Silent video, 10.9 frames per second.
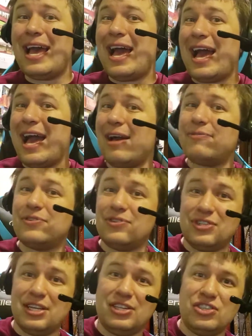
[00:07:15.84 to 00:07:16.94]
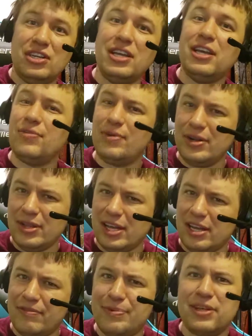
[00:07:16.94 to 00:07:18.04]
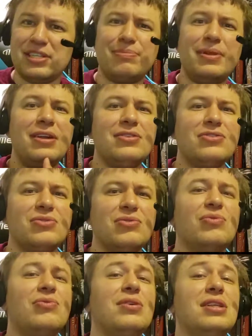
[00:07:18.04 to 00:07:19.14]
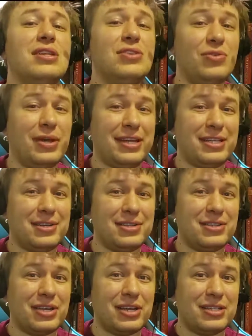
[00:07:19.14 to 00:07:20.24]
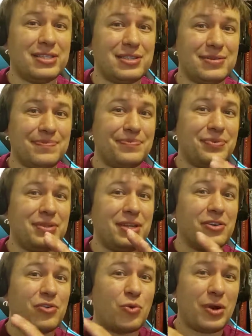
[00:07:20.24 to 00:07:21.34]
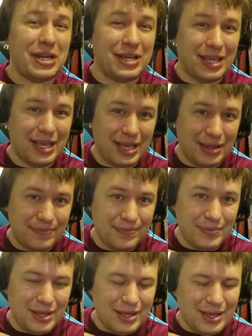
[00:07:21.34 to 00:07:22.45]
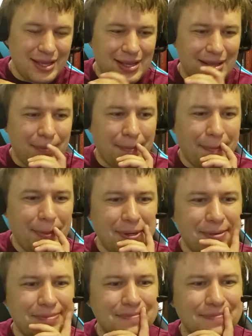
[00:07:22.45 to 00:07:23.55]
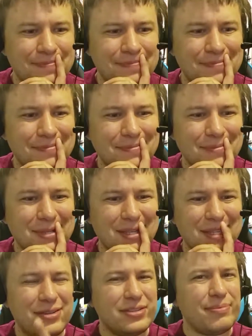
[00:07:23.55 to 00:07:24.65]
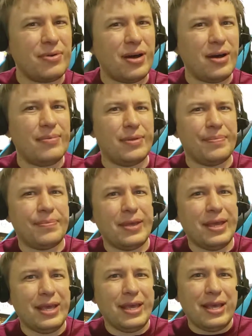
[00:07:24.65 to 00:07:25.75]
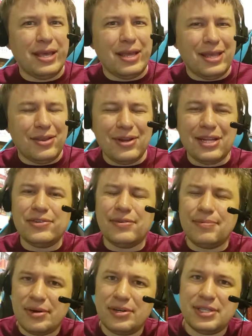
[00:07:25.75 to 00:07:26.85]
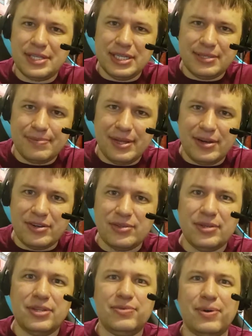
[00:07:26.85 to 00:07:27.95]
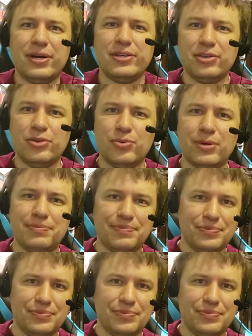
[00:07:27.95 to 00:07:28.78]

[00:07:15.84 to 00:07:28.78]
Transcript: after session in real life, because players really do like to discuss a great game. But there's a problem. You need to immerse these players while you